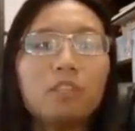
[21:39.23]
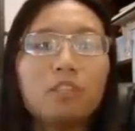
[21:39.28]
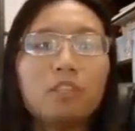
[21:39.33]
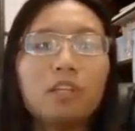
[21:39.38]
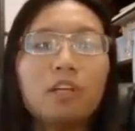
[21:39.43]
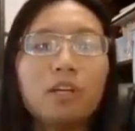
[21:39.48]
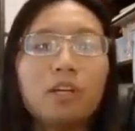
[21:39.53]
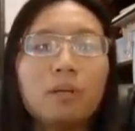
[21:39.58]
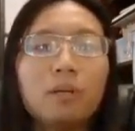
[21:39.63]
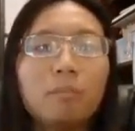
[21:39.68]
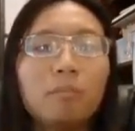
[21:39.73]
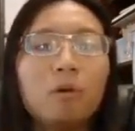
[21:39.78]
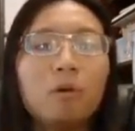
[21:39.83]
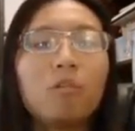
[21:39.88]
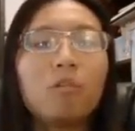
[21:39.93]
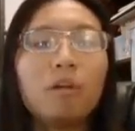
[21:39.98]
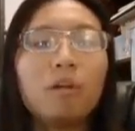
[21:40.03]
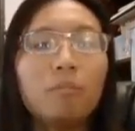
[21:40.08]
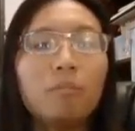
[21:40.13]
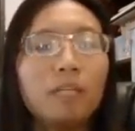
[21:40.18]
the
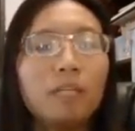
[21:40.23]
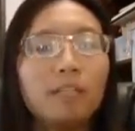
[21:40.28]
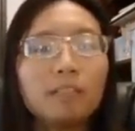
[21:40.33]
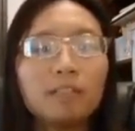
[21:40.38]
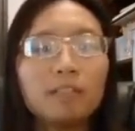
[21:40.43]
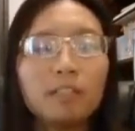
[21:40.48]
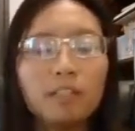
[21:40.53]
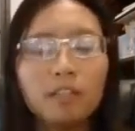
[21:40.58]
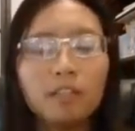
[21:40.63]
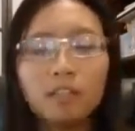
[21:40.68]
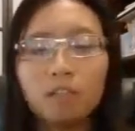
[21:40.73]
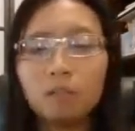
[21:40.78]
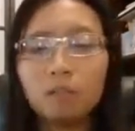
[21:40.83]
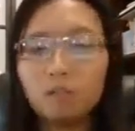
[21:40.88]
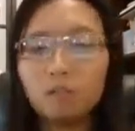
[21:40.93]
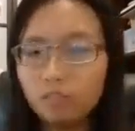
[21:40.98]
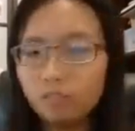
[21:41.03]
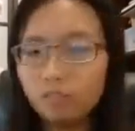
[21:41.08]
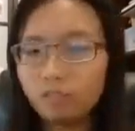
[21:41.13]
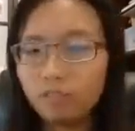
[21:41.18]
programming is a
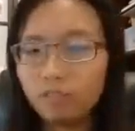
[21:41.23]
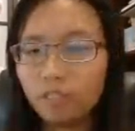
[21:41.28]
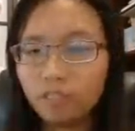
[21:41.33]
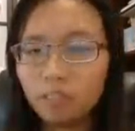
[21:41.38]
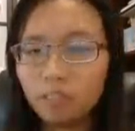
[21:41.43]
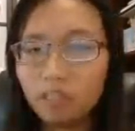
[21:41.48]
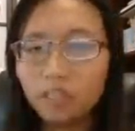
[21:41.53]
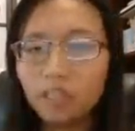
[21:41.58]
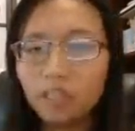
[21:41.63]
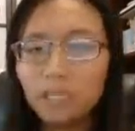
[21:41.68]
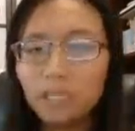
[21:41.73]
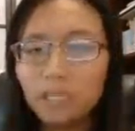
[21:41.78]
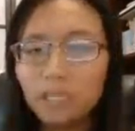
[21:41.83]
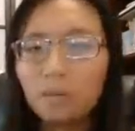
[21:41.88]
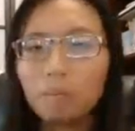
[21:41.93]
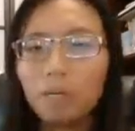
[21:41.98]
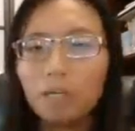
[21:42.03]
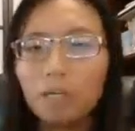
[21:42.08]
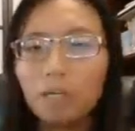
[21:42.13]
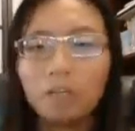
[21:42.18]
little different.
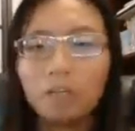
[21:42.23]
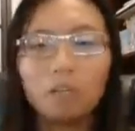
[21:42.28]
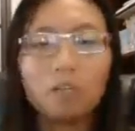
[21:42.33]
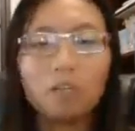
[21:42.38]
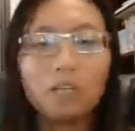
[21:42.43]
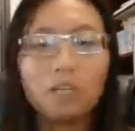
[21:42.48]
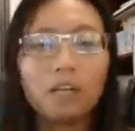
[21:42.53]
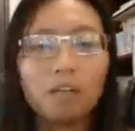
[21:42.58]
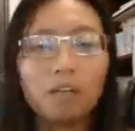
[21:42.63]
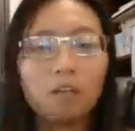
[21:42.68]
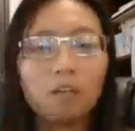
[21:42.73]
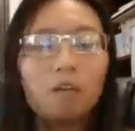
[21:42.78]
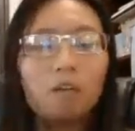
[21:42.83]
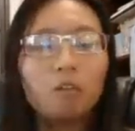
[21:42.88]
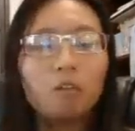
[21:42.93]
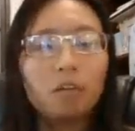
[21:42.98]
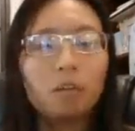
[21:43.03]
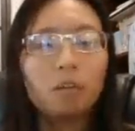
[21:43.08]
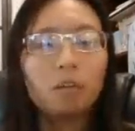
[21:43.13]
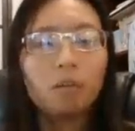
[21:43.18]
But you can
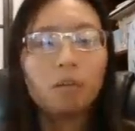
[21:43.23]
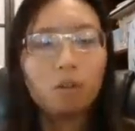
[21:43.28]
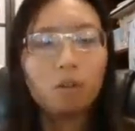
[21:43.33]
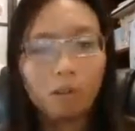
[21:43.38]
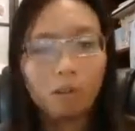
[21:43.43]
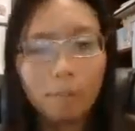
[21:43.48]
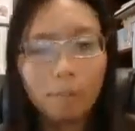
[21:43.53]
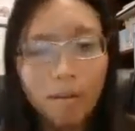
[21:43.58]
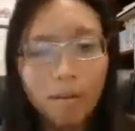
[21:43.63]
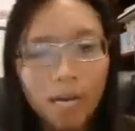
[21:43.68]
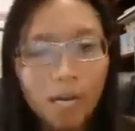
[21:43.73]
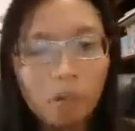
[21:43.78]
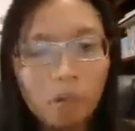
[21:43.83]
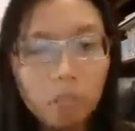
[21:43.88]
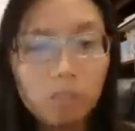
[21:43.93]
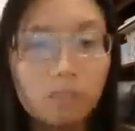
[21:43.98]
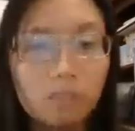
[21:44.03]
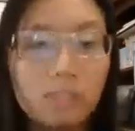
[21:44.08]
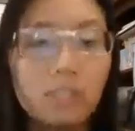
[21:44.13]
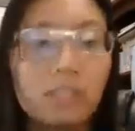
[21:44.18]
read more
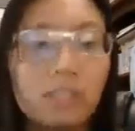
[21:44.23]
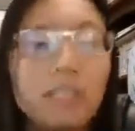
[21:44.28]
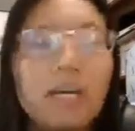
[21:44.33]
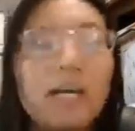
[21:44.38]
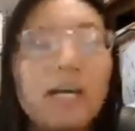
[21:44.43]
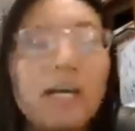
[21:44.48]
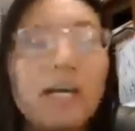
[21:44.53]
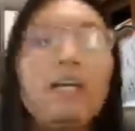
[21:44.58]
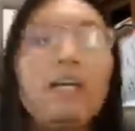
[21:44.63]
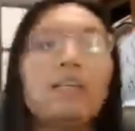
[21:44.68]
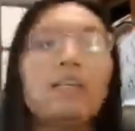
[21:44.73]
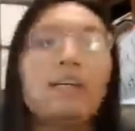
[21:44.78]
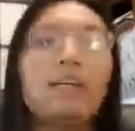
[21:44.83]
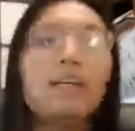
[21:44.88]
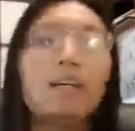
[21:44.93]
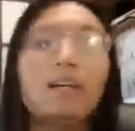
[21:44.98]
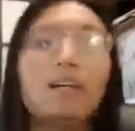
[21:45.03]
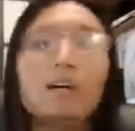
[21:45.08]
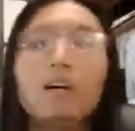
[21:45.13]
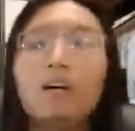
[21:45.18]
about that
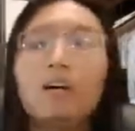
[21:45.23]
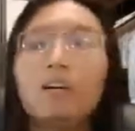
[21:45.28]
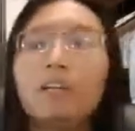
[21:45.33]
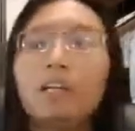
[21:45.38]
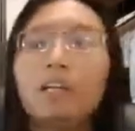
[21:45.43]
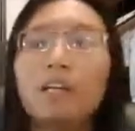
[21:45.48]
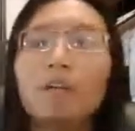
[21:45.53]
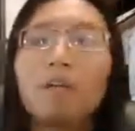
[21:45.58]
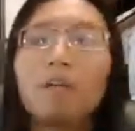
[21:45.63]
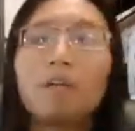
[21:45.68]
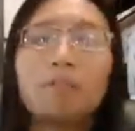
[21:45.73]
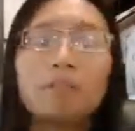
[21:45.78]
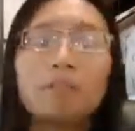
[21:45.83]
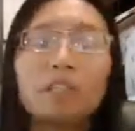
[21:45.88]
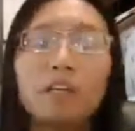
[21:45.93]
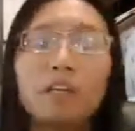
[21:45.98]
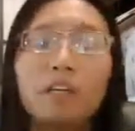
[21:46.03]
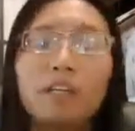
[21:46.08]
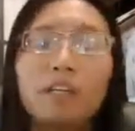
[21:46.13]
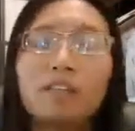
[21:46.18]
on their
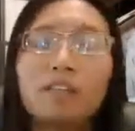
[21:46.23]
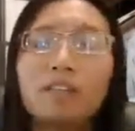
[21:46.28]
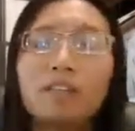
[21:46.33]
website.